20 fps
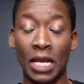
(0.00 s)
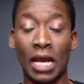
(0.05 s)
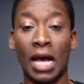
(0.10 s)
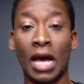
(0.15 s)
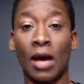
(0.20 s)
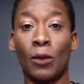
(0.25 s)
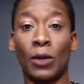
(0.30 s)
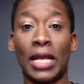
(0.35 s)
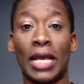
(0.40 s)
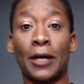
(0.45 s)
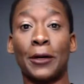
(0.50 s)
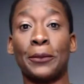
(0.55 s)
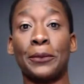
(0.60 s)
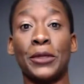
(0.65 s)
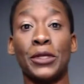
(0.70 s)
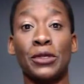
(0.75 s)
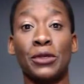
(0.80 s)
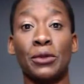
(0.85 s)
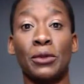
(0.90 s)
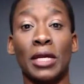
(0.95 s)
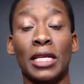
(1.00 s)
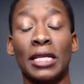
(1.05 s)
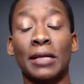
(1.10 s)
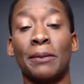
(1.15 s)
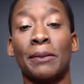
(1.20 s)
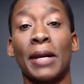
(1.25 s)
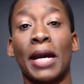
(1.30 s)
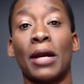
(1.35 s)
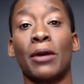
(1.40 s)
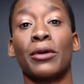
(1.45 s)
I want to help you and
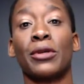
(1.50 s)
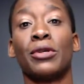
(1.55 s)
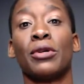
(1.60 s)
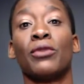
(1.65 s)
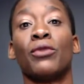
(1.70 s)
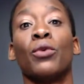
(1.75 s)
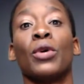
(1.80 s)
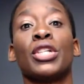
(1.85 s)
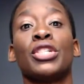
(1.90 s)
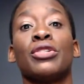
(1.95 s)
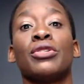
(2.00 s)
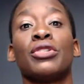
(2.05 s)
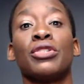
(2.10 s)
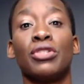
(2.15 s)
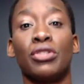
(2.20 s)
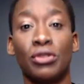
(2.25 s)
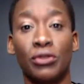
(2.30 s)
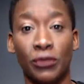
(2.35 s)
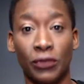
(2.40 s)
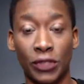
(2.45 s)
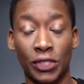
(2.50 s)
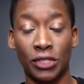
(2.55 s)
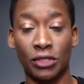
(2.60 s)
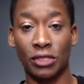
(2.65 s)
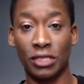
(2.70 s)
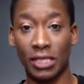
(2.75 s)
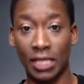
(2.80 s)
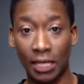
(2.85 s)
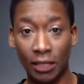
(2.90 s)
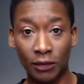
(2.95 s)
empower you of what you can do for
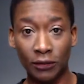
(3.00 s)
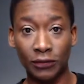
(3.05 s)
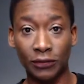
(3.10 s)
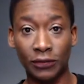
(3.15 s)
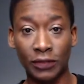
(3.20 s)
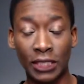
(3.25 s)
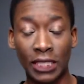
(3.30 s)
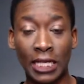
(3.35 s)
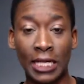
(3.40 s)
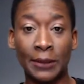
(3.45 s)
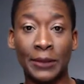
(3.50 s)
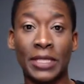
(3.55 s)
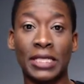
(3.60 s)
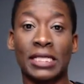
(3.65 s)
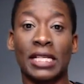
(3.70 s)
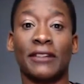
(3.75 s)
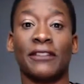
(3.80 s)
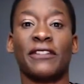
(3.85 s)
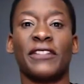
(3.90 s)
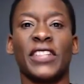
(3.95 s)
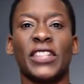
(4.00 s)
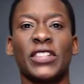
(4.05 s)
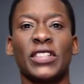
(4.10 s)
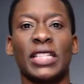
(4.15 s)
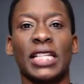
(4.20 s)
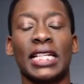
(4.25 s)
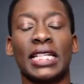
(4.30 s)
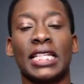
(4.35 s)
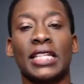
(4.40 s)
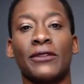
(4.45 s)
yourself, because I feel
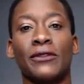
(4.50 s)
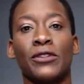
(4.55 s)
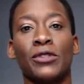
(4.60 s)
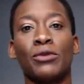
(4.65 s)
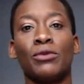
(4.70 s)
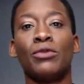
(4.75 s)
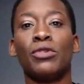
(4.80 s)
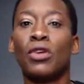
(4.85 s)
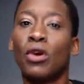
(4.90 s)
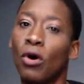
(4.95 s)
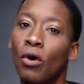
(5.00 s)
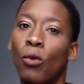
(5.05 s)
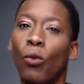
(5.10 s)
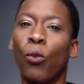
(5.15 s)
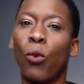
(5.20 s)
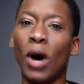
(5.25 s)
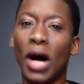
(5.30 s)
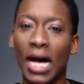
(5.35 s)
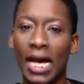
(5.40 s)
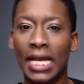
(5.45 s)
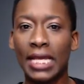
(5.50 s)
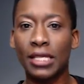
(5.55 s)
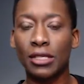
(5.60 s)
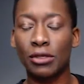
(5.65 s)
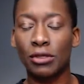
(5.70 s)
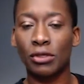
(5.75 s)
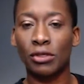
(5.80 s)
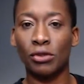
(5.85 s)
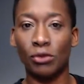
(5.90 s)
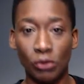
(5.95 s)
like if you know why
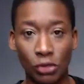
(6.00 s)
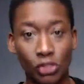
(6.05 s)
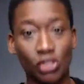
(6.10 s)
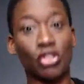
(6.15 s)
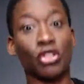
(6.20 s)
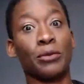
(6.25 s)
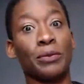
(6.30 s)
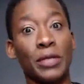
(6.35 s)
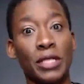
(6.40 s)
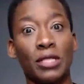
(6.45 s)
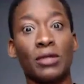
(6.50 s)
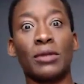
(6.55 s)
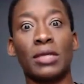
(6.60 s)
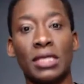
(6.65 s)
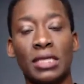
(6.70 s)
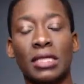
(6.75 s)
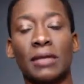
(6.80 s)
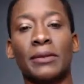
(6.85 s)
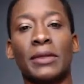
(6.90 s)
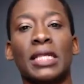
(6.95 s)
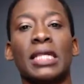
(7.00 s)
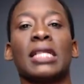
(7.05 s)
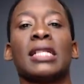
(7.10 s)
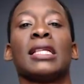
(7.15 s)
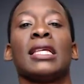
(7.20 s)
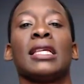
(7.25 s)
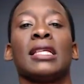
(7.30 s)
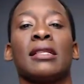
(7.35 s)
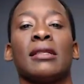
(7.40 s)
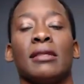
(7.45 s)
you should be doing something,
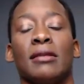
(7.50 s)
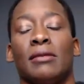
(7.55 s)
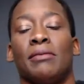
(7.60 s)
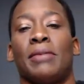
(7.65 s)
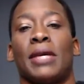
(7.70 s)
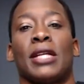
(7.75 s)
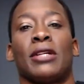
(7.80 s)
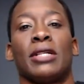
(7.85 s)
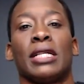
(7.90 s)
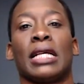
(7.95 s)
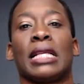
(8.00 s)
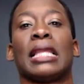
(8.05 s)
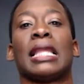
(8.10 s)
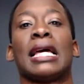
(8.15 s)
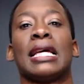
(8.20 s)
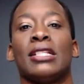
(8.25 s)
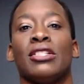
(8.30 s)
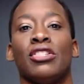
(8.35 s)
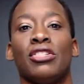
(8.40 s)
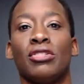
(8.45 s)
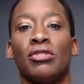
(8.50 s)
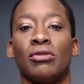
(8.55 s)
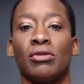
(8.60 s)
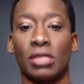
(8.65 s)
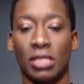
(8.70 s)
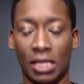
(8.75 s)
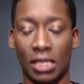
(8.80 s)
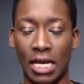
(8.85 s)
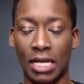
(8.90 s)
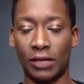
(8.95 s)
it better inclines you
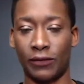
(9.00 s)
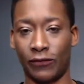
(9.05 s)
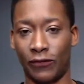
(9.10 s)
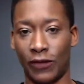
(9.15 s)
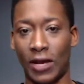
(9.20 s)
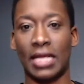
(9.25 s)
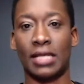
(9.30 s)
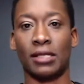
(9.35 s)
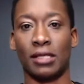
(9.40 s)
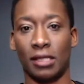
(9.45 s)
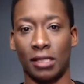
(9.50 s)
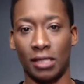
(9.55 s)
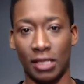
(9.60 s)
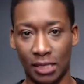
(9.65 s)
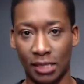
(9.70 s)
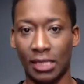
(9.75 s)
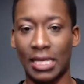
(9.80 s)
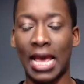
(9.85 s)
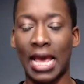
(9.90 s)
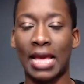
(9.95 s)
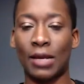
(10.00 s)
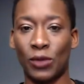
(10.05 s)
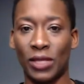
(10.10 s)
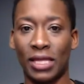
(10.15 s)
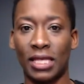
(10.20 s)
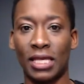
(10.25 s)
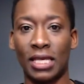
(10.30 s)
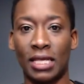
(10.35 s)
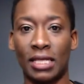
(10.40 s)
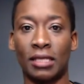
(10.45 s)
to kind of find that
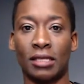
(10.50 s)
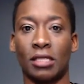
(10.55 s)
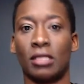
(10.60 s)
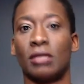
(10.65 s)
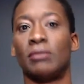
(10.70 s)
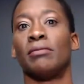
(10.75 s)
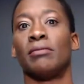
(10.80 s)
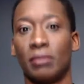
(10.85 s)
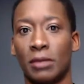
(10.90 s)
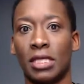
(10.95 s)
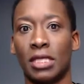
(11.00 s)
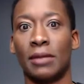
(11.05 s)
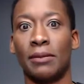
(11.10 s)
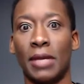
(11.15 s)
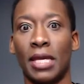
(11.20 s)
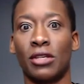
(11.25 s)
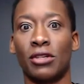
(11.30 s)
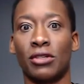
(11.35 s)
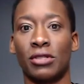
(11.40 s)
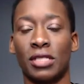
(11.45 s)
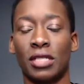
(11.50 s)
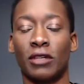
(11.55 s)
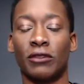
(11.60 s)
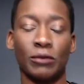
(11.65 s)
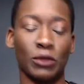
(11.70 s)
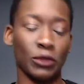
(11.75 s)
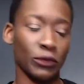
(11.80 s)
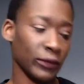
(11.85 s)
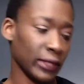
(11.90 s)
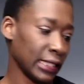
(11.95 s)
within to make yourself
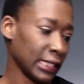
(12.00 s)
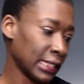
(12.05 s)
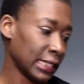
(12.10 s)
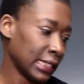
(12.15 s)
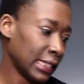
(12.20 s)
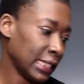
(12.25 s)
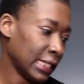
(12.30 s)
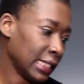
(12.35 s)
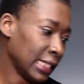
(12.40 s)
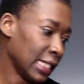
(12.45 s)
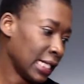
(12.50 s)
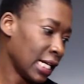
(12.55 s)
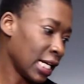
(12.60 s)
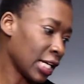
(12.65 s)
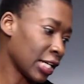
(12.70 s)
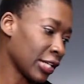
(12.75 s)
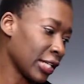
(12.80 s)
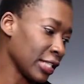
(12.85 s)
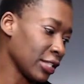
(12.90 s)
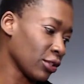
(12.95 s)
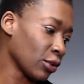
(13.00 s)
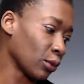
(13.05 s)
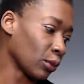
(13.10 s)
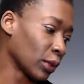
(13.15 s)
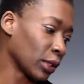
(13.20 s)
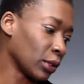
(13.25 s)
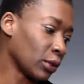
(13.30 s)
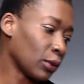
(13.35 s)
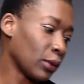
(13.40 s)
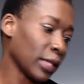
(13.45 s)
moving. All right, so
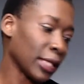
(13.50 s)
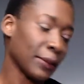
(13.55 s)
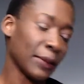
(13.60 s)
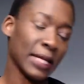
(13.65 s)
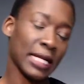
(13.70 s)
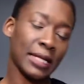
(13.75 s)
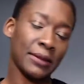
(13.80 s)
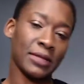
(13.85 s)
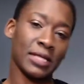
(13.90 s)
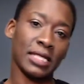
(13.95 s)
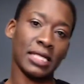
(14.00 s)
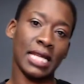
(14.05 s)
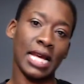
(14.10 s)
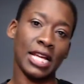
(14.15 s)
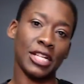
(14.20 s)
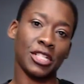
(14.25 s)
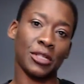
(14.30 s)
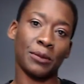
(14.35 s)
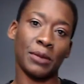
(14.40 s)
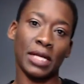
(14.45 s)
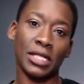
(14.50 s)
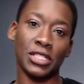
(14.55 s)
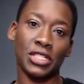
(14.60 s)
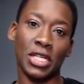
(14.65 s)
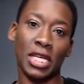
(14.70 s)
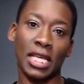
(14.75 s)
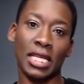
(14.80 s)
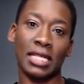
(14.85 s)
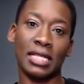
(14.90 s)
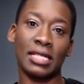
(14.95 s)
real quick, my name is Natasha
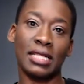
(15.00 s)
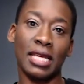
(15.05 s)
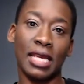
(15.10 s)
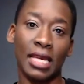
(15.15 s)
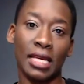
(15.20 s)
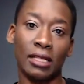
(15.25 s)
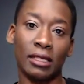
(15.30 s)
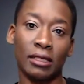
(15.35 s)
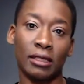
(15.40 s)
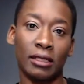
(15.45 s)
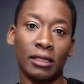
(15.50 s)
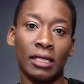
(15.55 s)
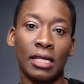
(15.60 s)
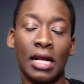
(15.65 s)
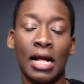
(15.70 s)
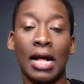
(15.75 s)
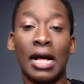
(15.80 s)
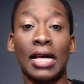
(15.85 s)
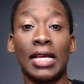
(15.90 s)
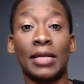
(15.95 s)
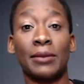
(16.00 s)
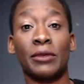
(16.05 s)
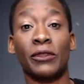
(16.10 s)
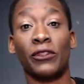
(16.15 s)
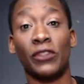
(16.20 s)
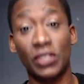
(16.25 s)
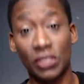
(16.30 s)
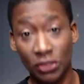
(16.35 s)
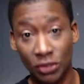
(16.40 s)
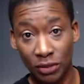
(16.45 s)
Taylor. I am a
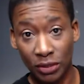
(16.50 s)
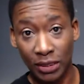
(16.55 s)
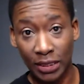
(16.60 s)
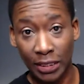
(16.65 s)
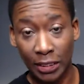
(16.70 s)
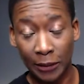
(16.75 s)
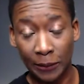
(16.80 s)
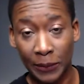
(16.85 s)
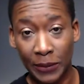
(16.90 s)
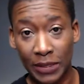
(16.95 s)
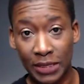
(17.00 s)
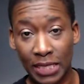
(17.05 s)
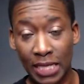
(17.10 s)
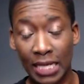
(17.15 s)
physical therapist.